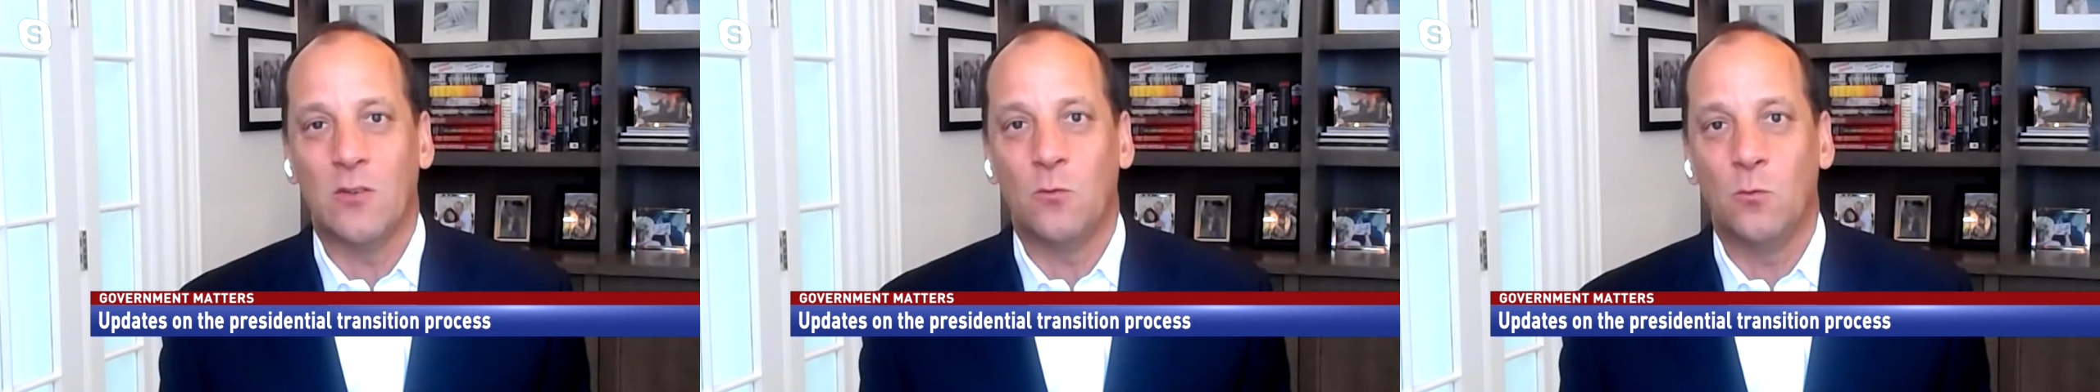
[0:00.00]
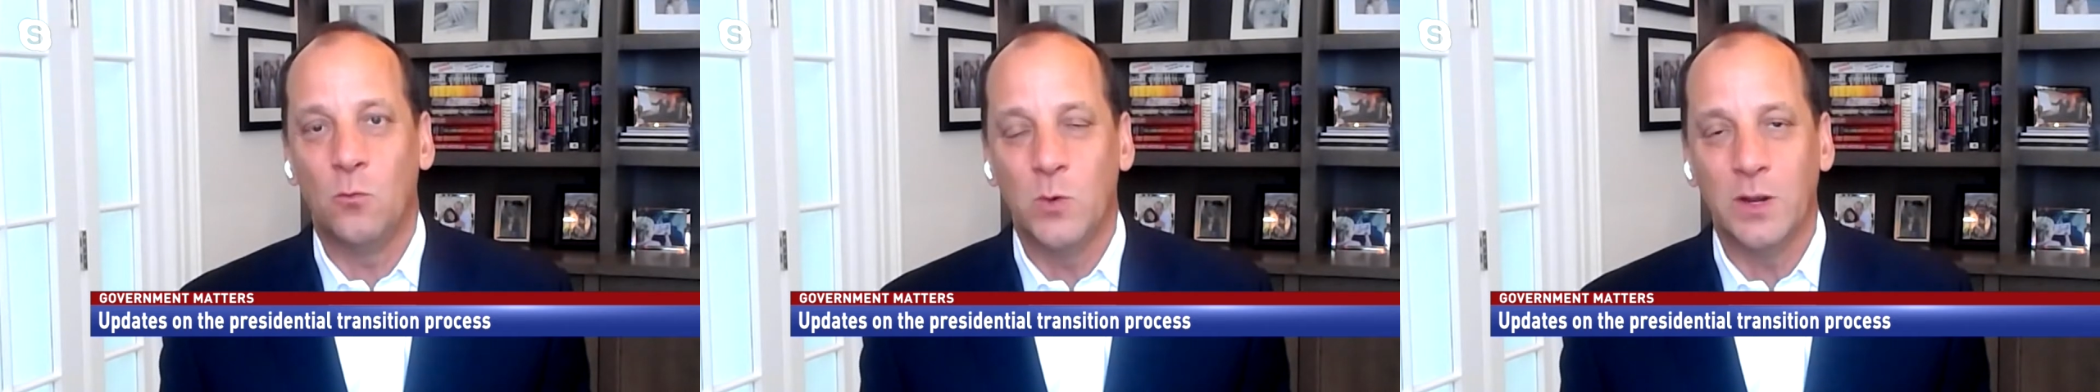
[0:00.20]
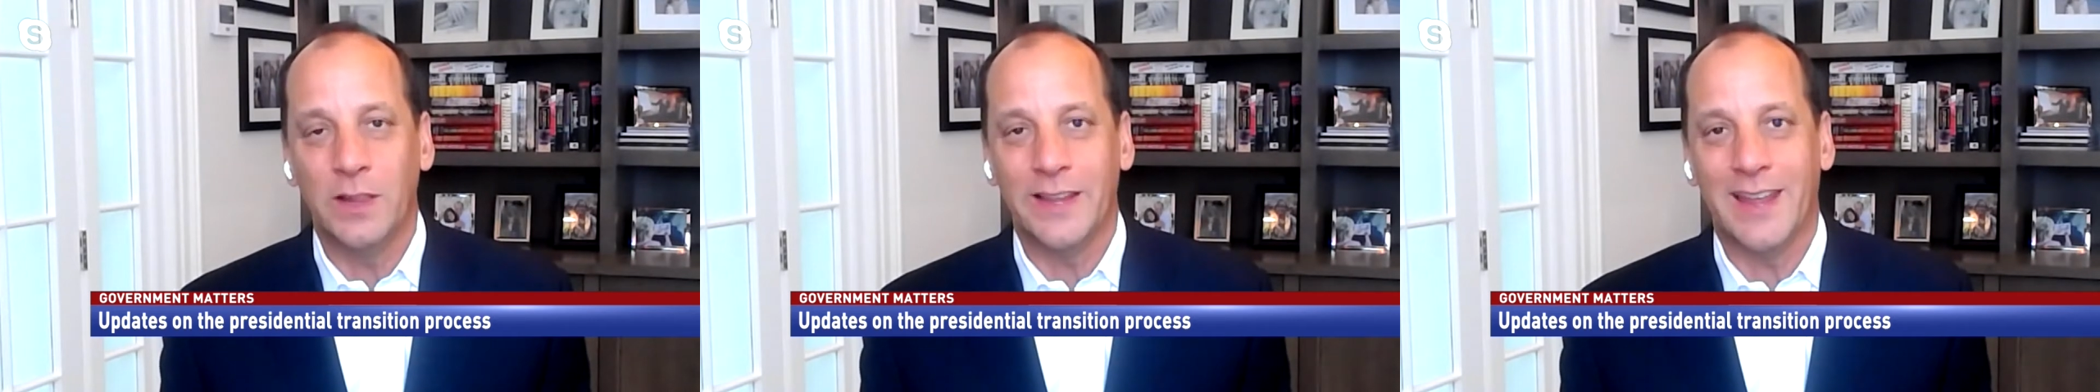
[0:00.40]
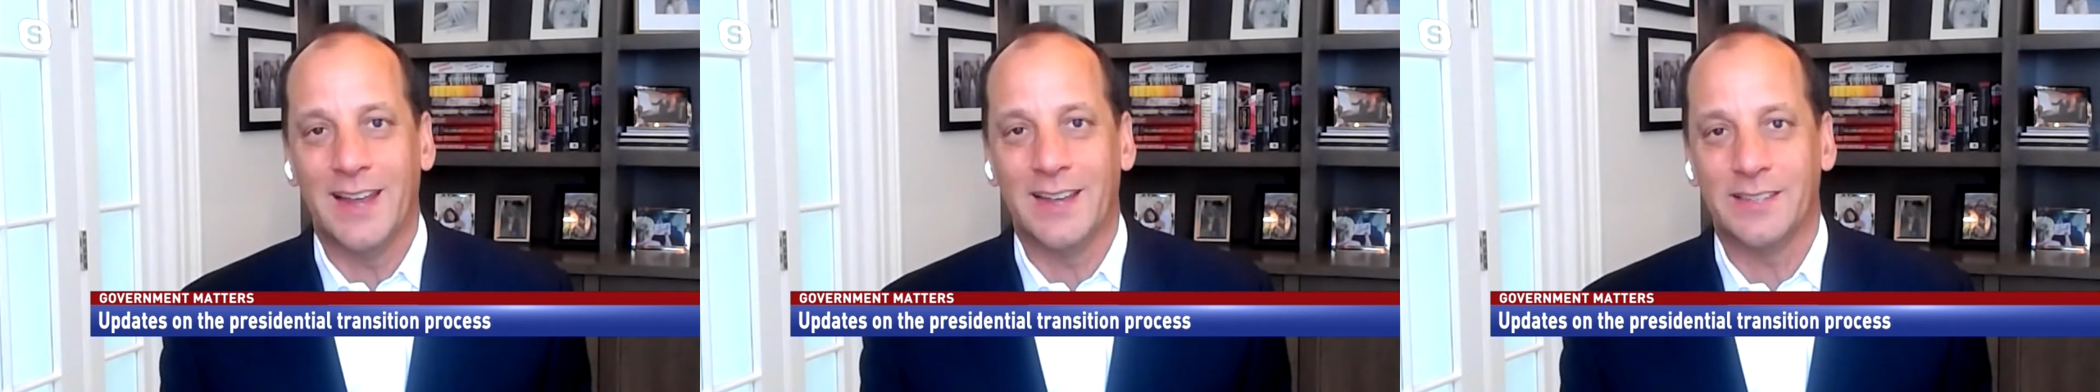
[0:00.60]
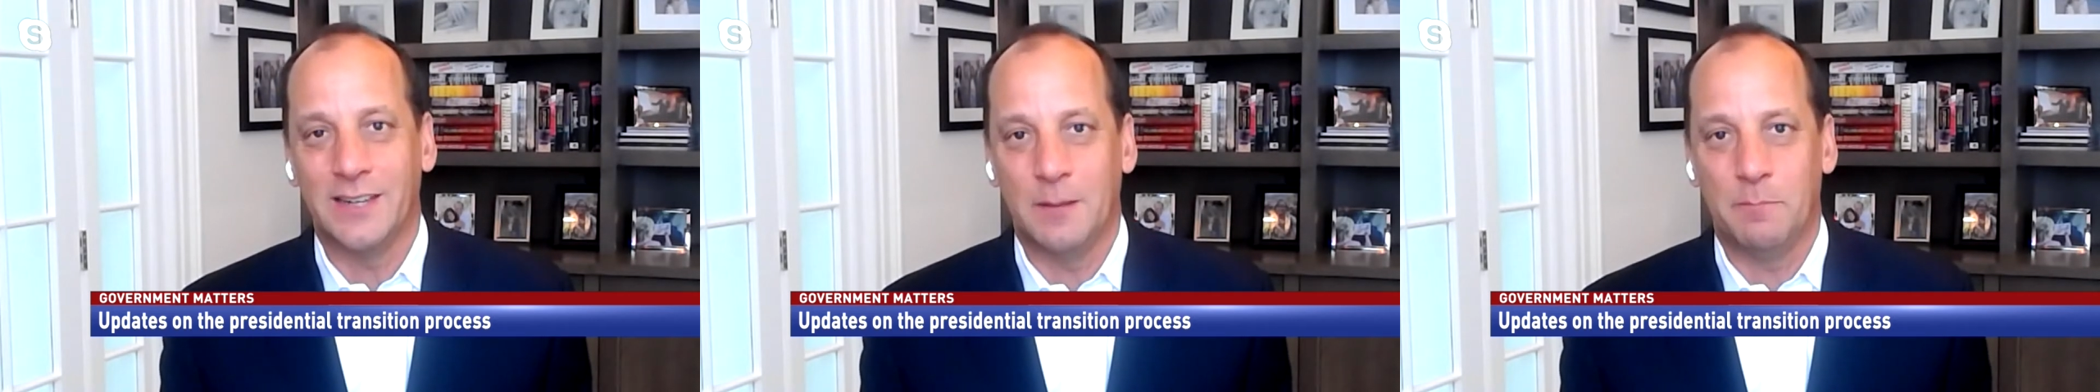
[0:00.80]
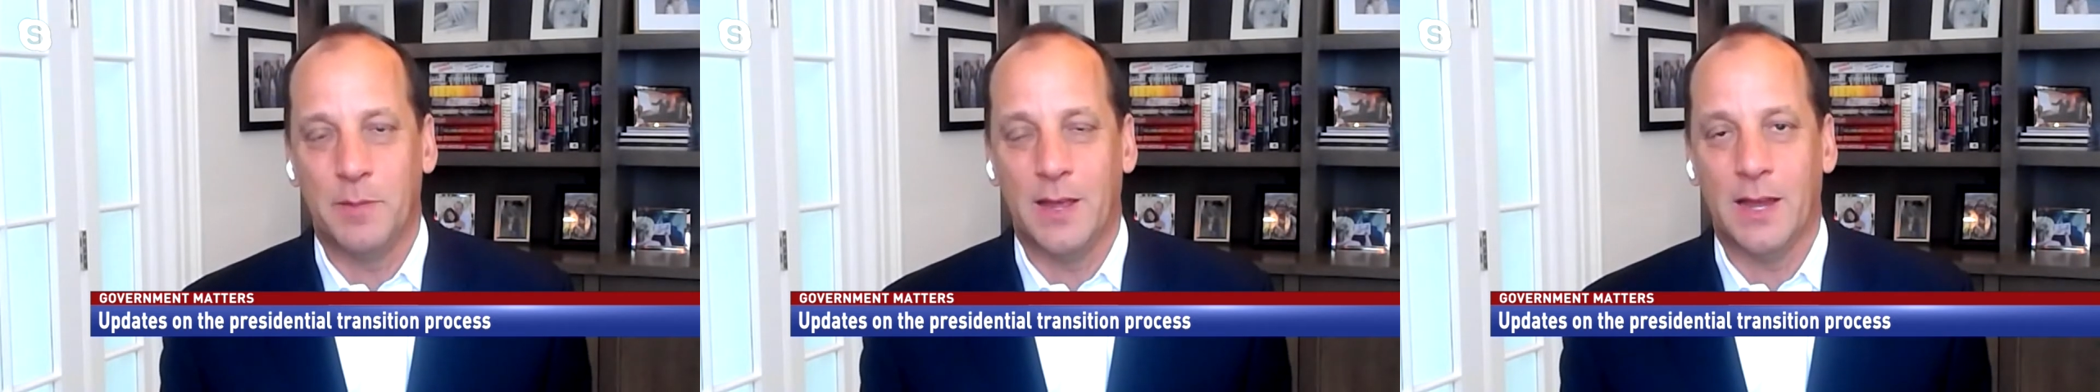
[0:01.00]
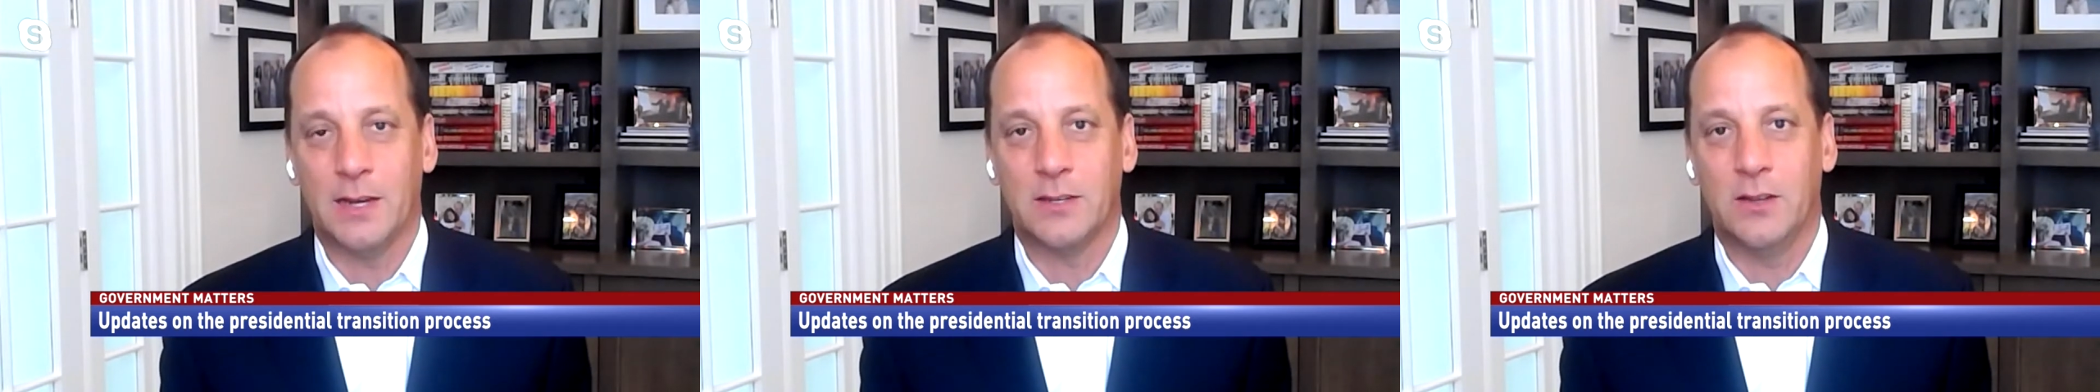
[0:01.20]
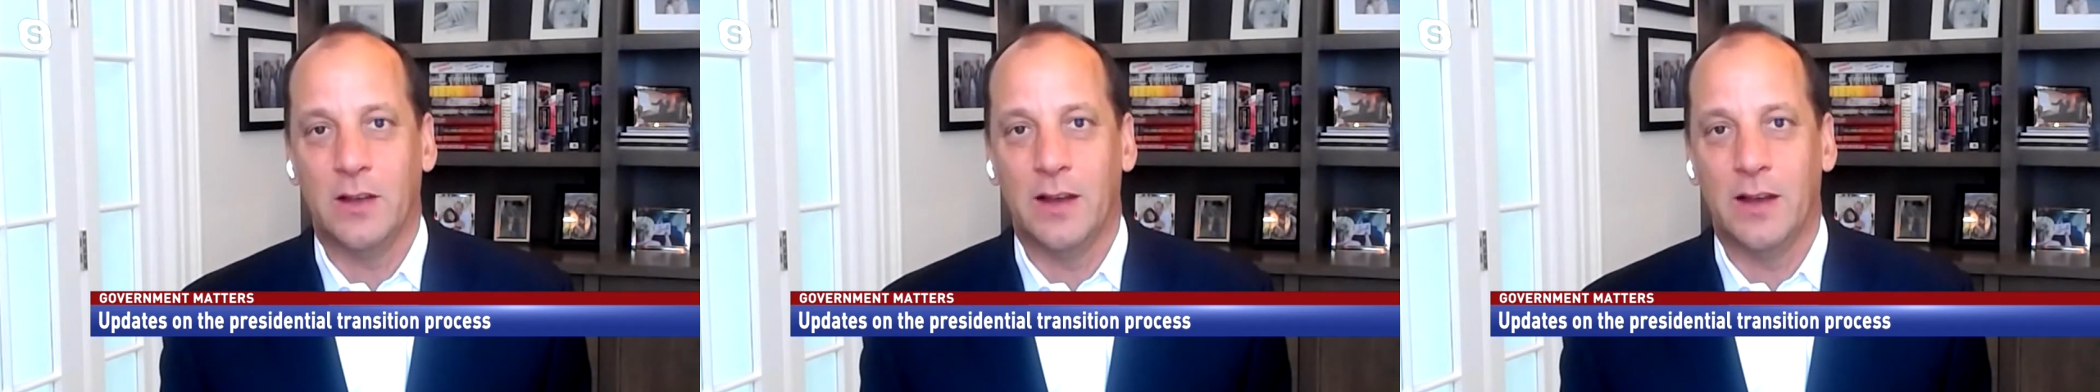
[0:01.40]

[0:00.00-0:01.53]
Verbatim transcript: really has an impact